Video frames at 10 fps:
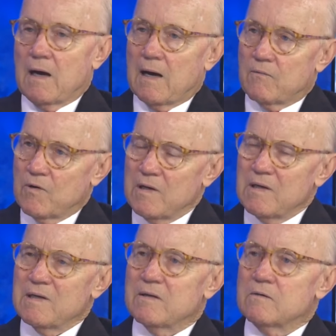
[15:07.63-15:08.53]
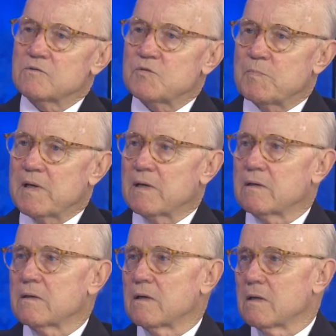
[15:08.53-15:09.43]
I really don't
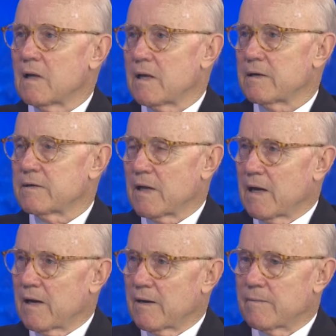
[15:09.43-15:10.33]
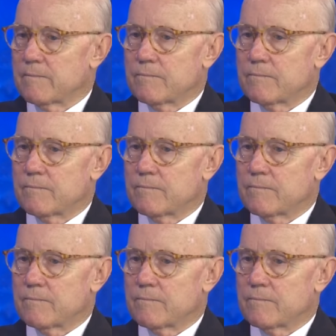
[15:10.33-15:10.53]
spend a lot of time